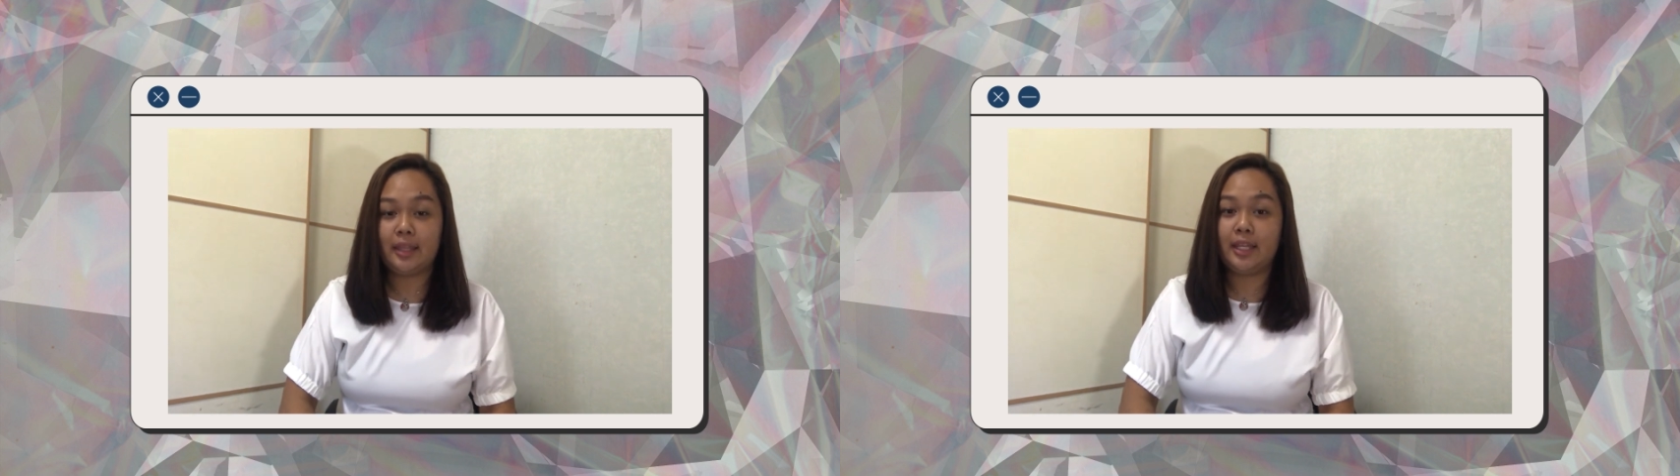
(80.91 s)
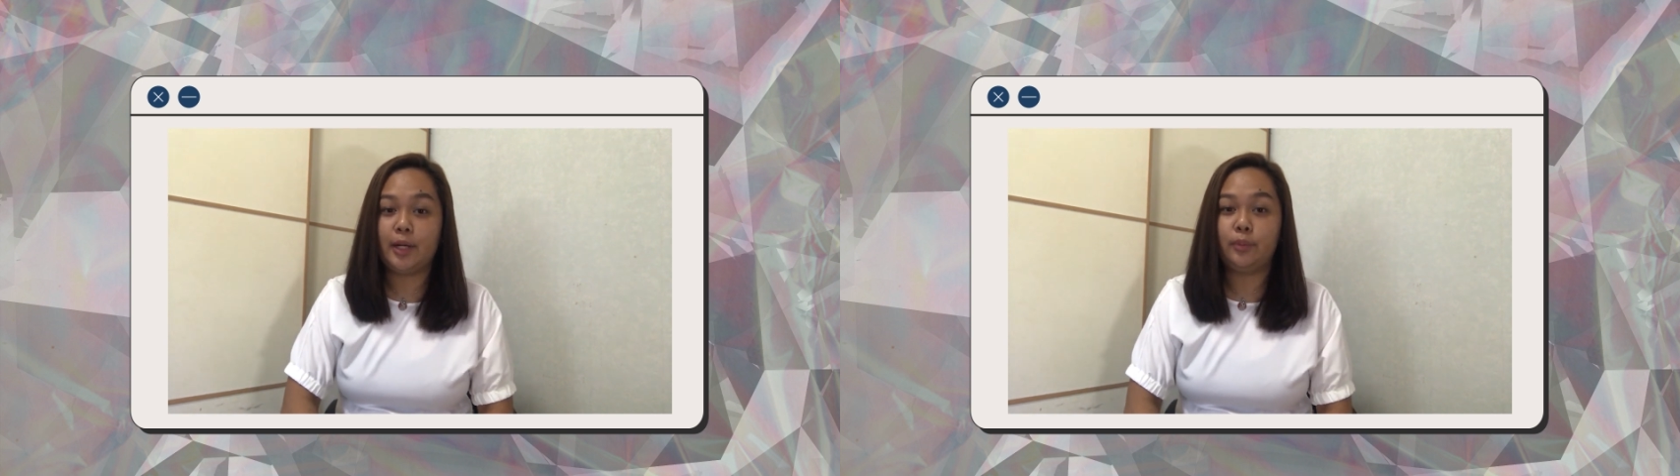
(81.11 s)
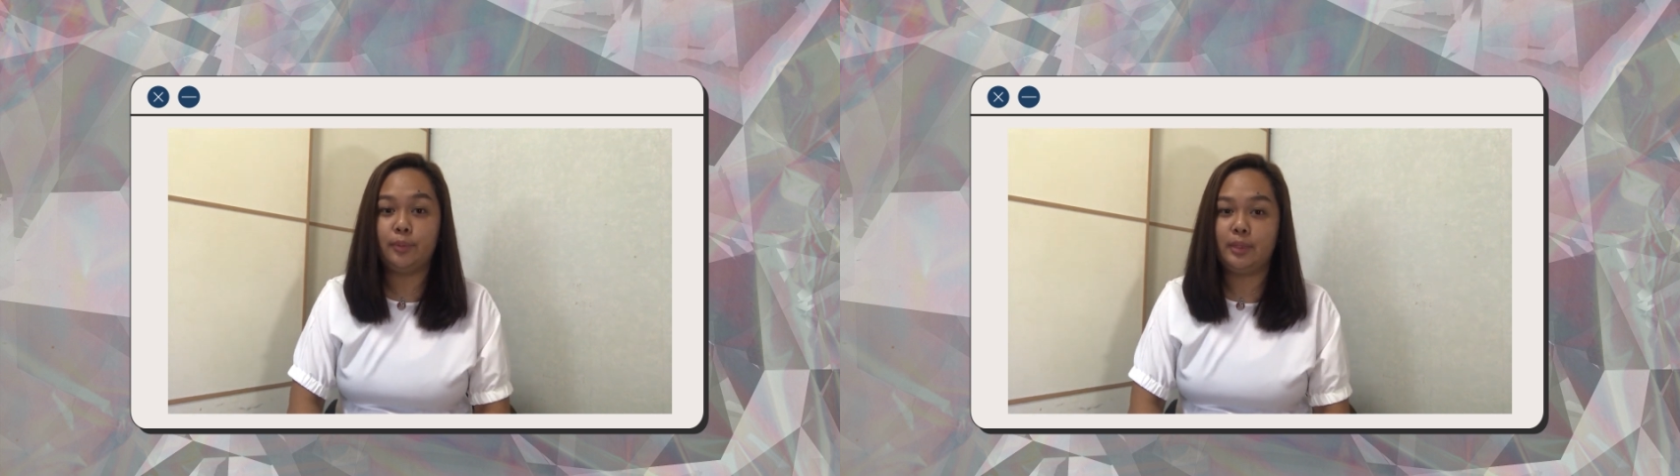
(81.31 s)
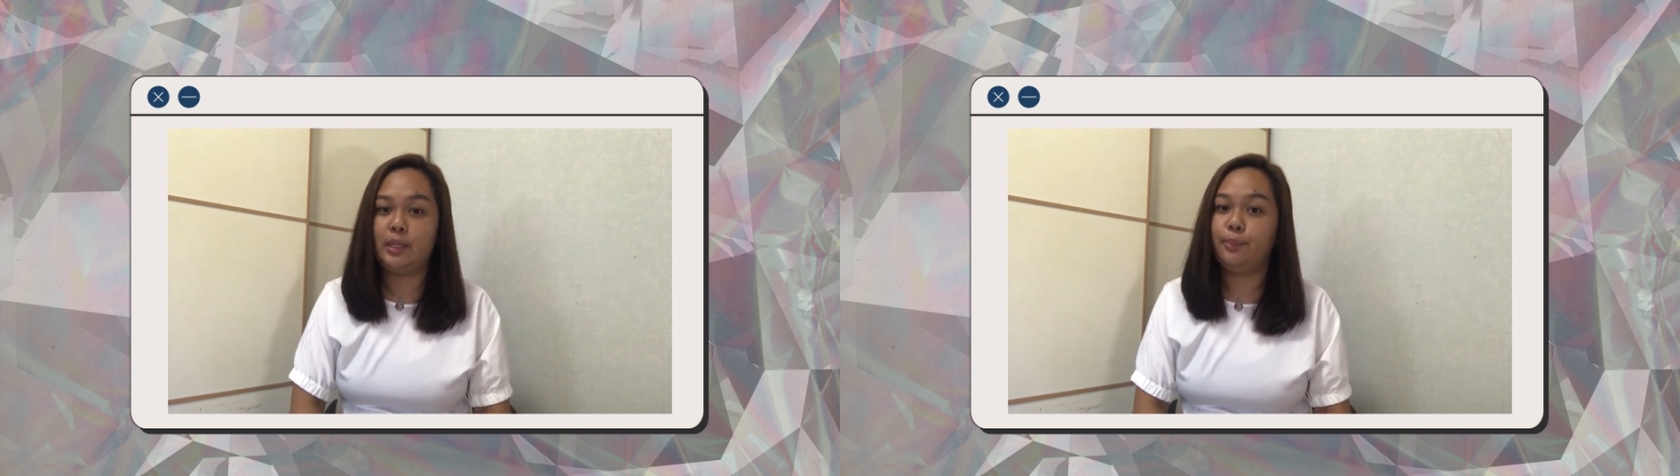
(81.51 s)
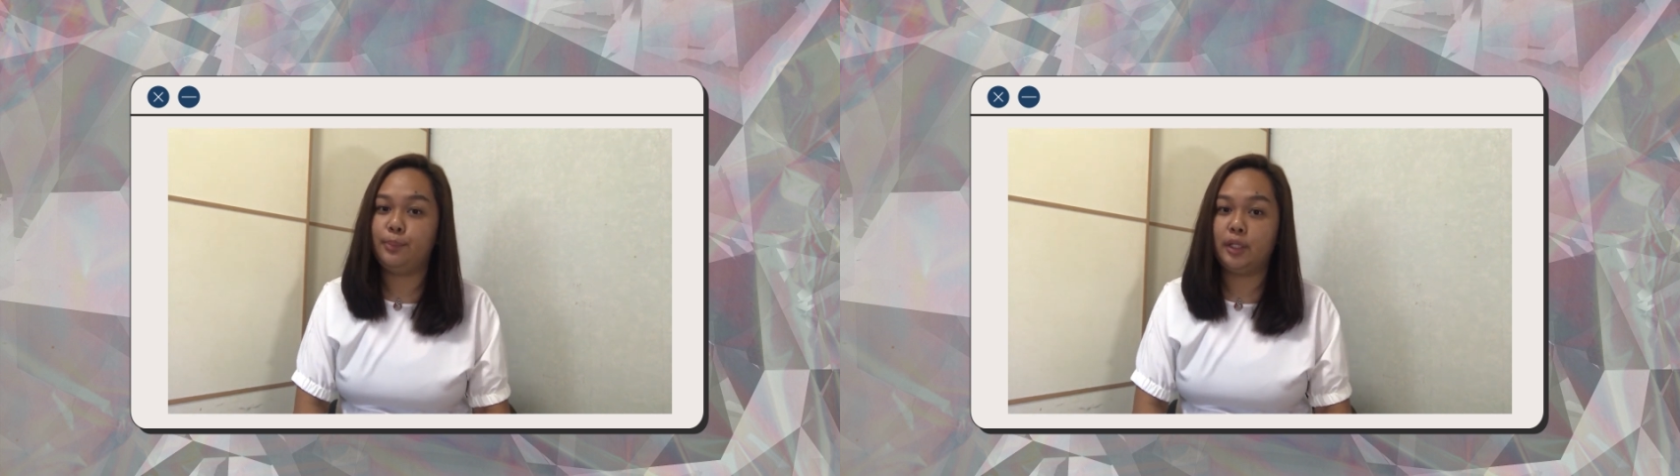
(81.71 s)
there will
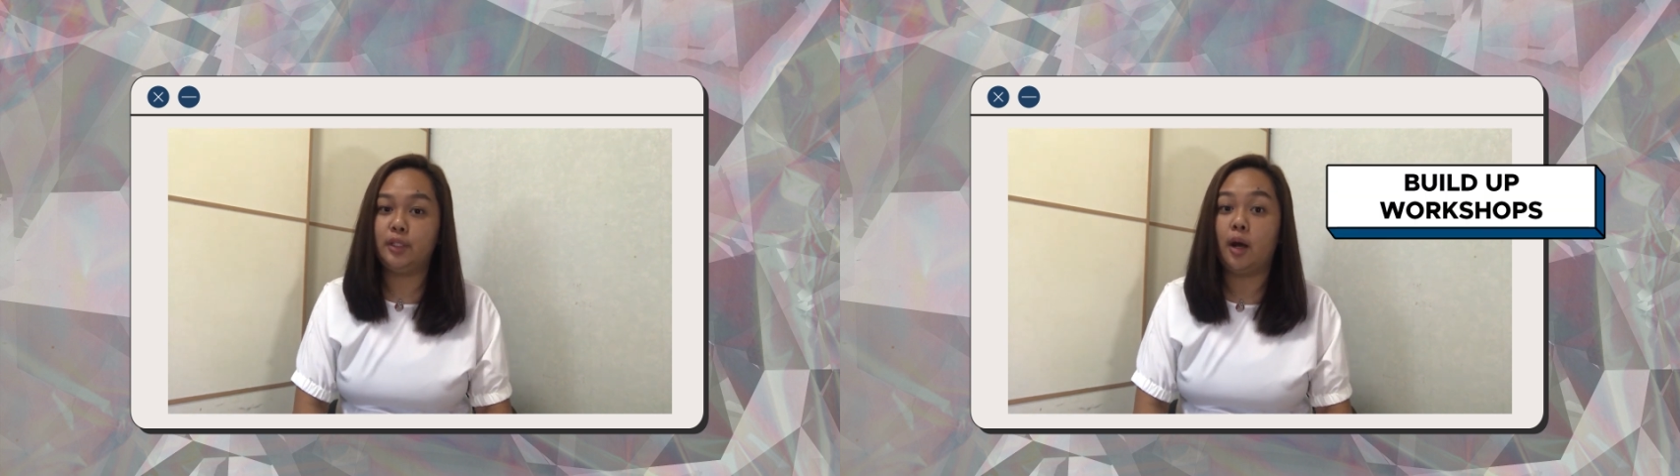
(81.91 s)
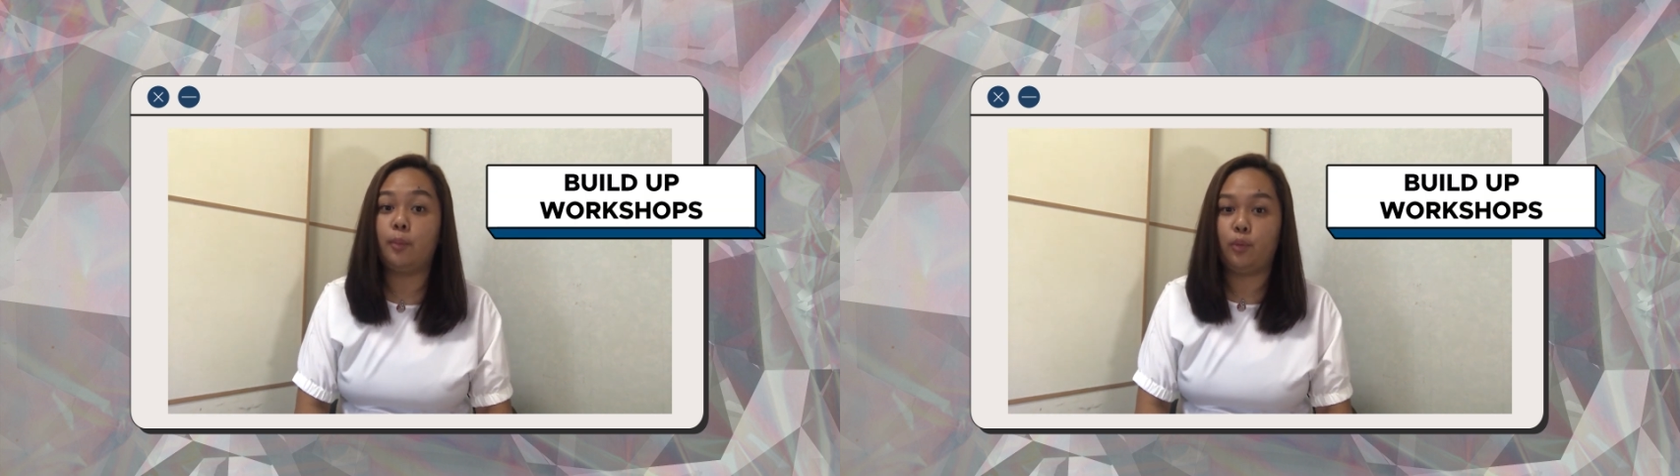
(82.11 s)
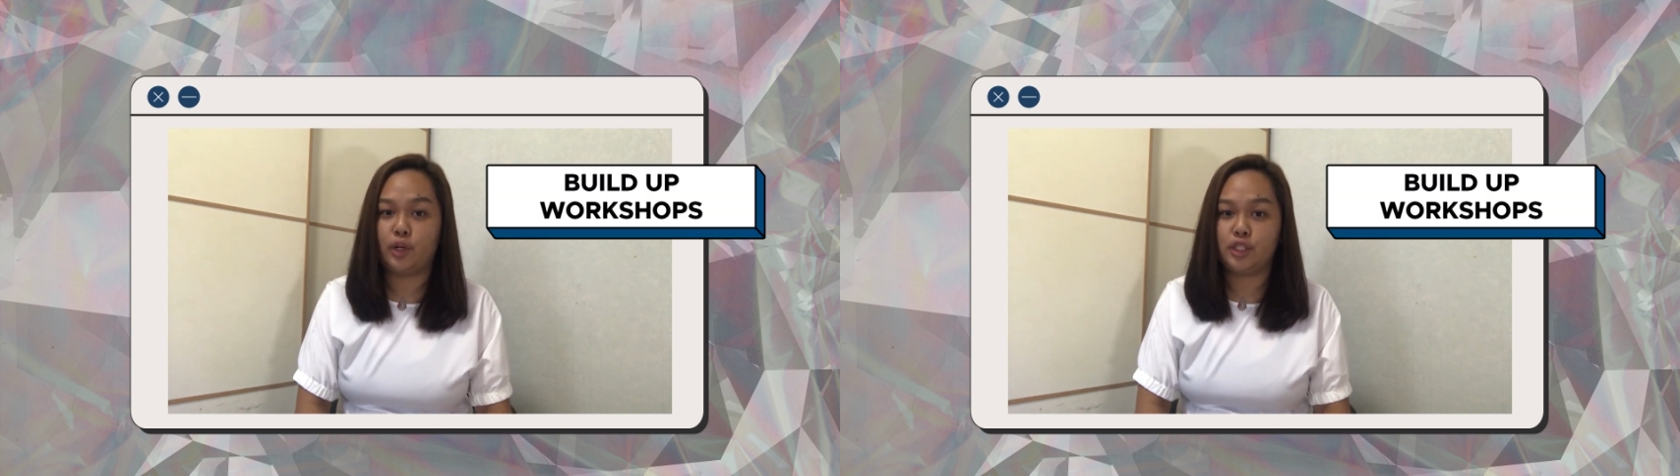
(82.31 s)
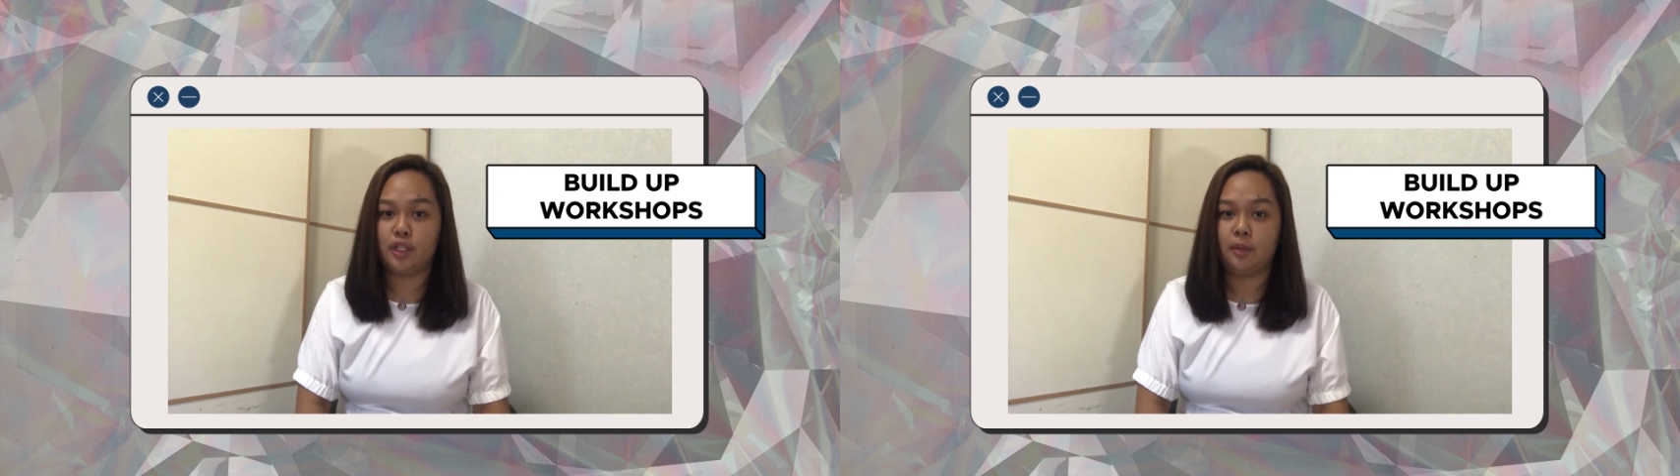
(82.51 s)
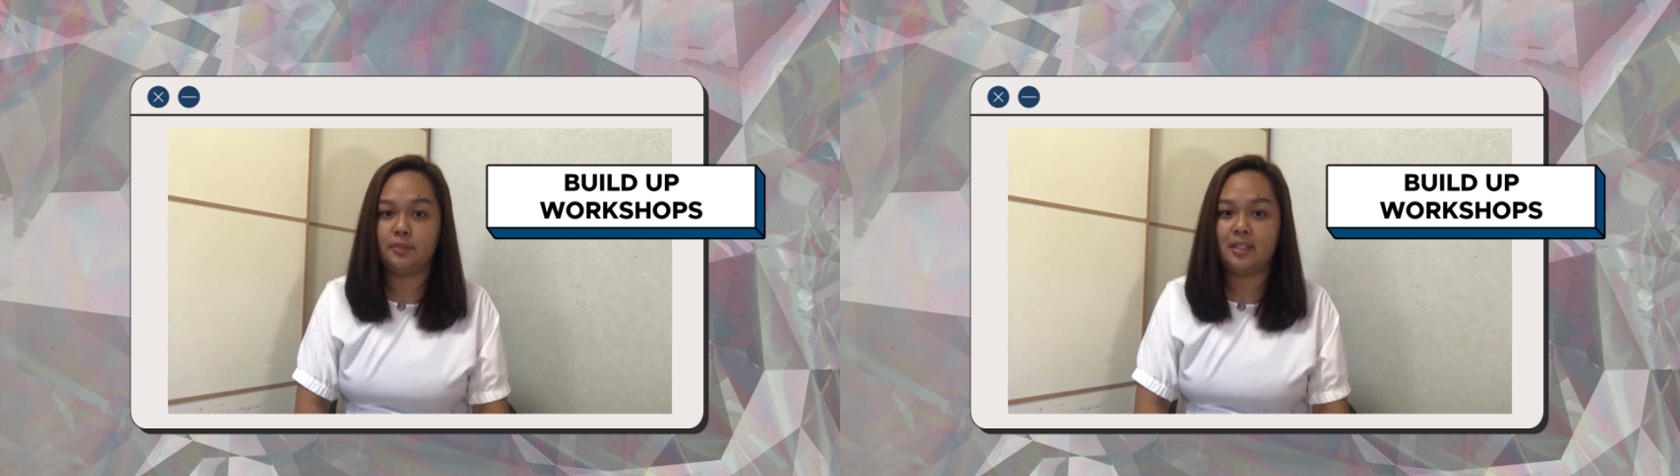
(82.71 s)
be build-up
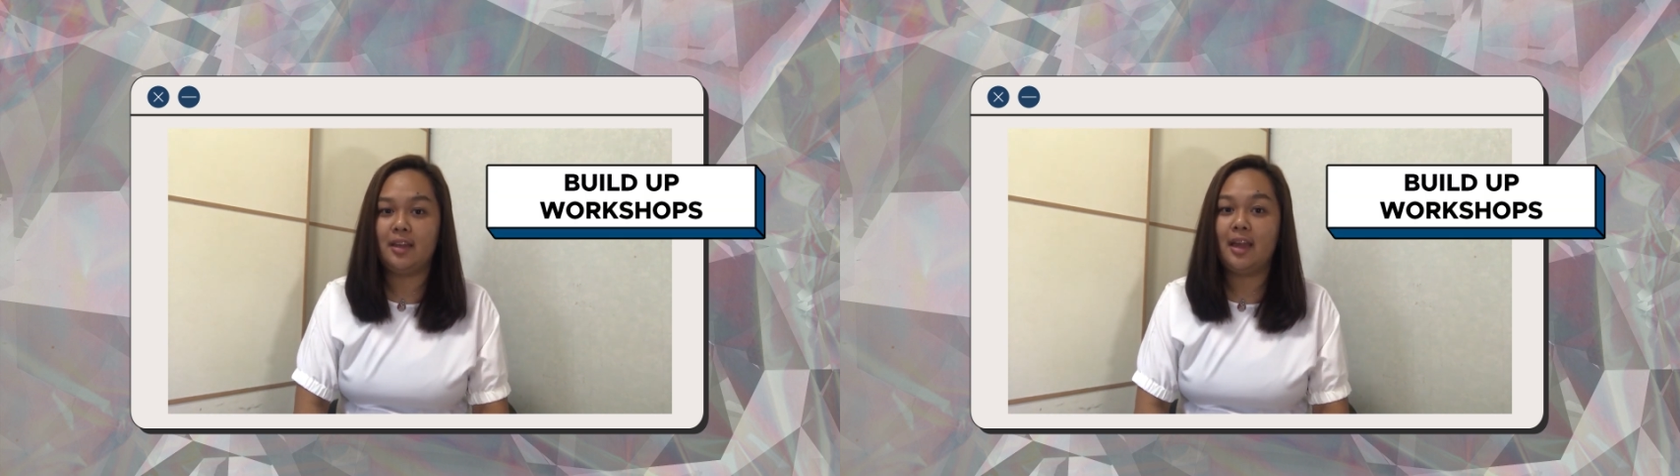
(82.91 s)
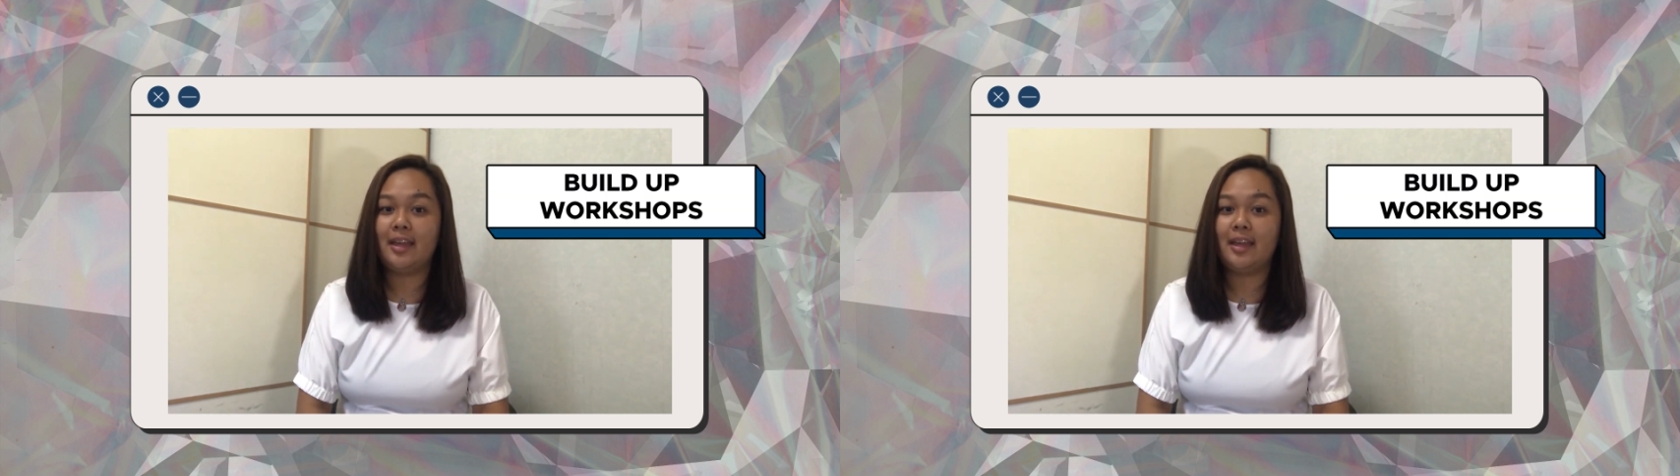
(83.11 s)
workshops.